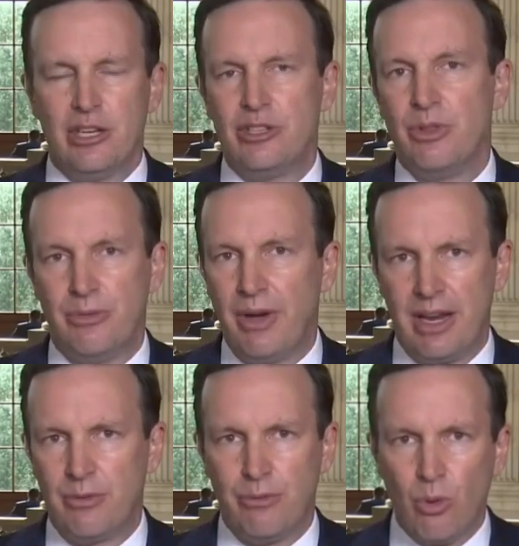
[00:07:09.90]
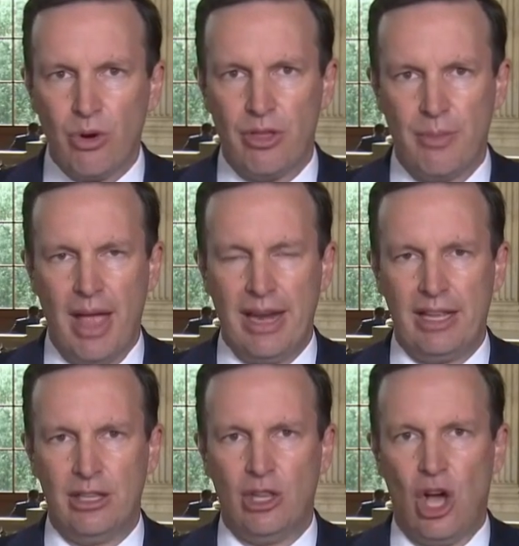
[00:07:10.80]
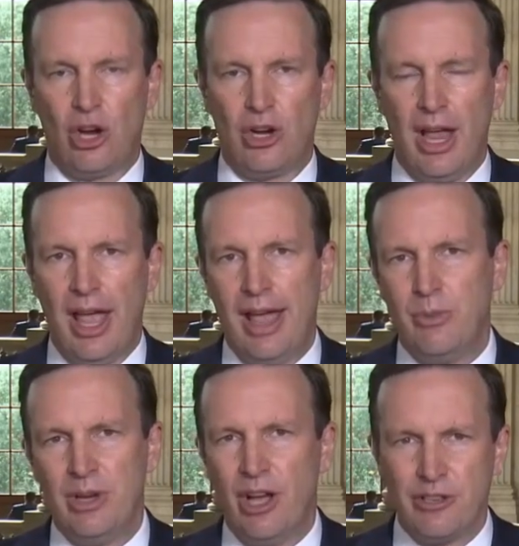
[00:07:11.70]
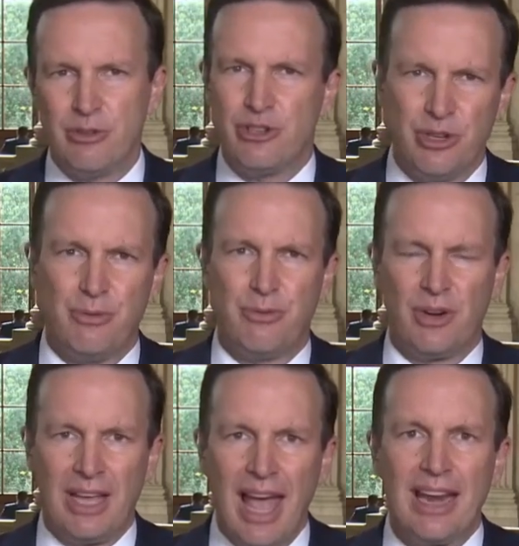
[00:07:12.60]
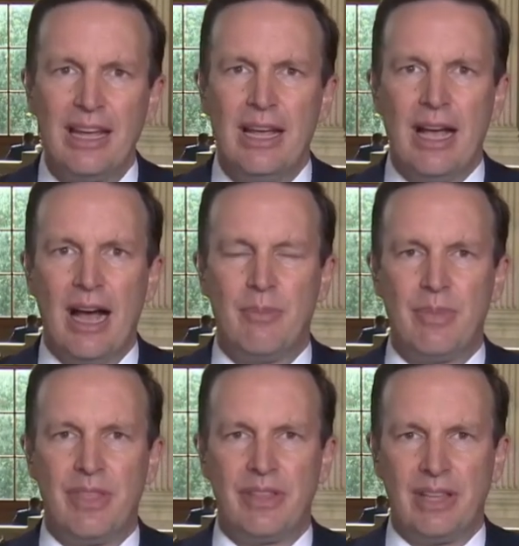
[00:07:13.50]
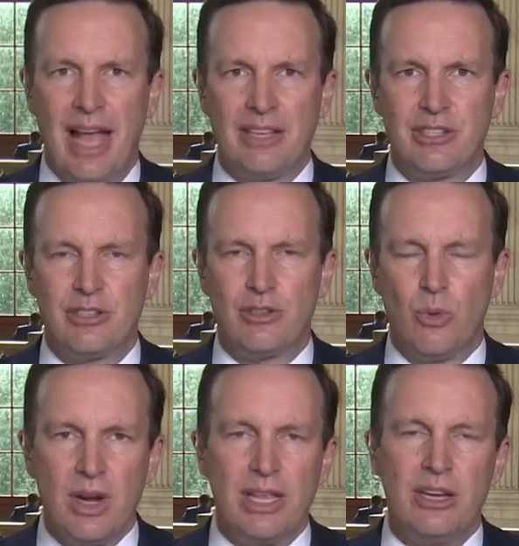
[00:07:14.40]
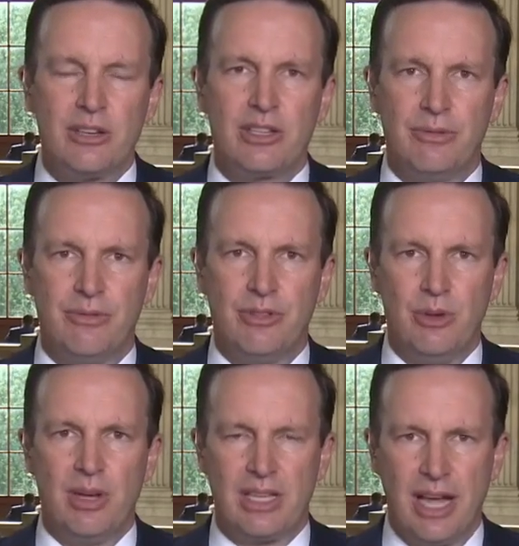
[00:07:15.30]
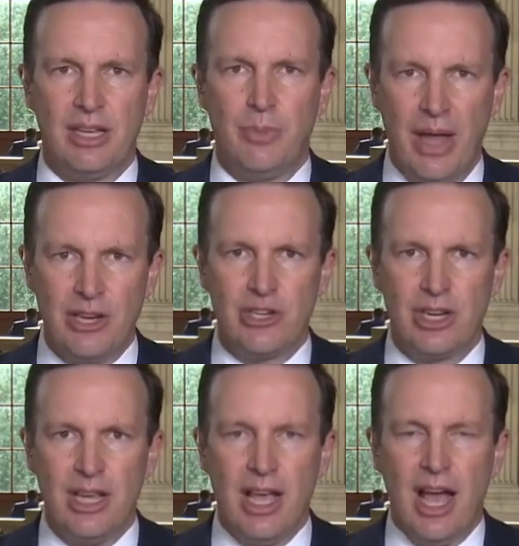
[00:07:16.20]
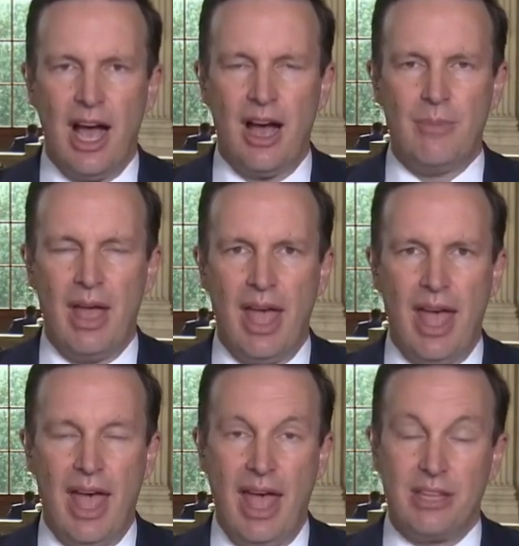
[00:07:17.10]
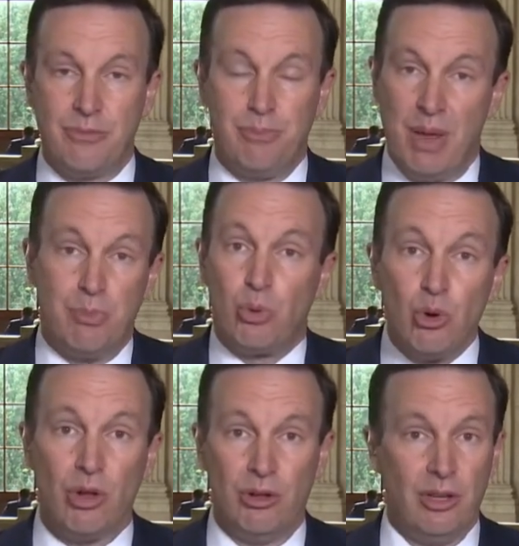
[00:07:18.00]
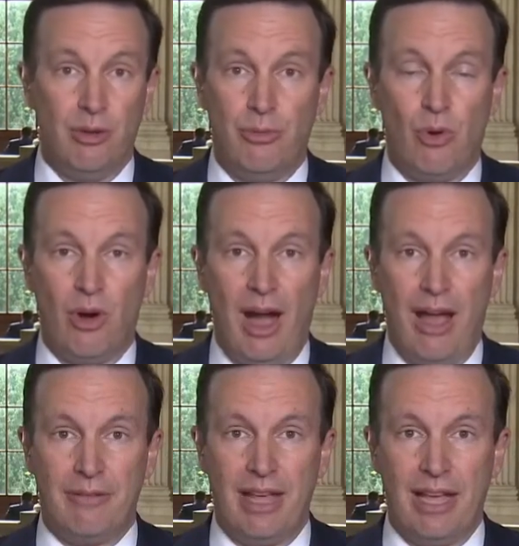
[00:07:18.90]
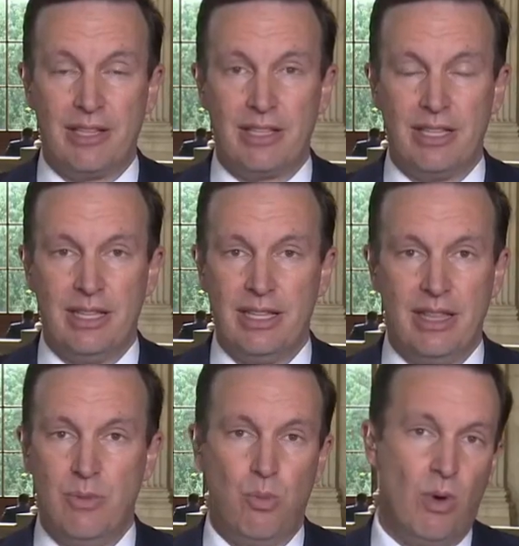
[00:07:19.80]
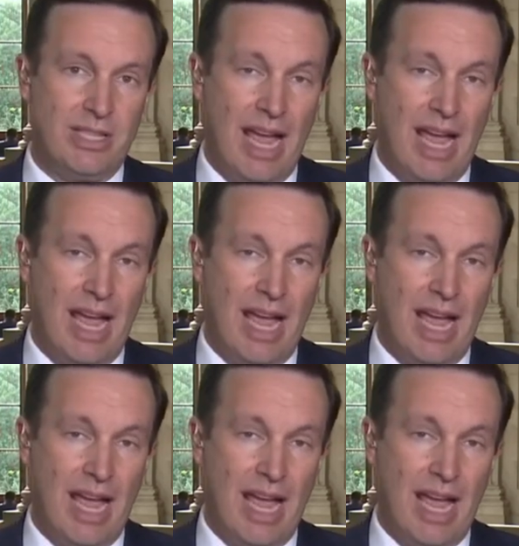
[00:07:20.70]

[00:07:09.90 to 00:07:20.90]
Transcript: do the fighting for them any longer. And we also shouldn't forget um, that the last 20 years of U.S. occupation um, has been brutal for Afghans. What's